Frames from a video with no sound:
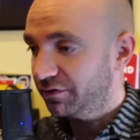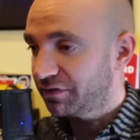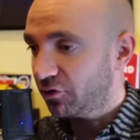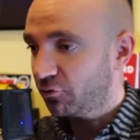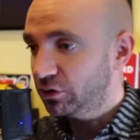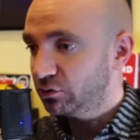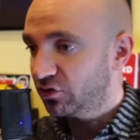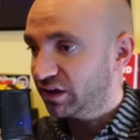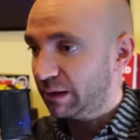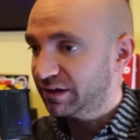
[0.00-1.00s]
they're going to
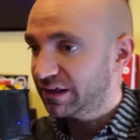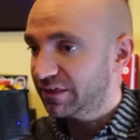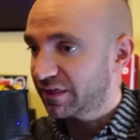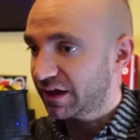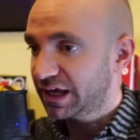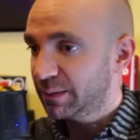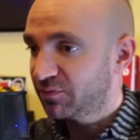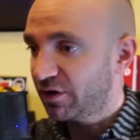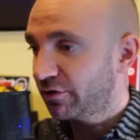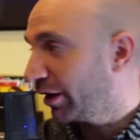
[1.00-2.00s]
accept anything that
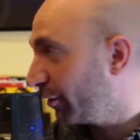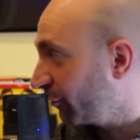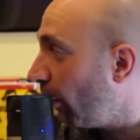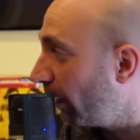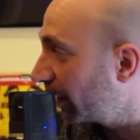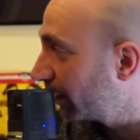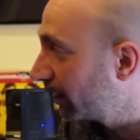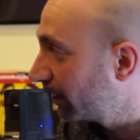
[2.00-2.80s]
keeps their narrative going.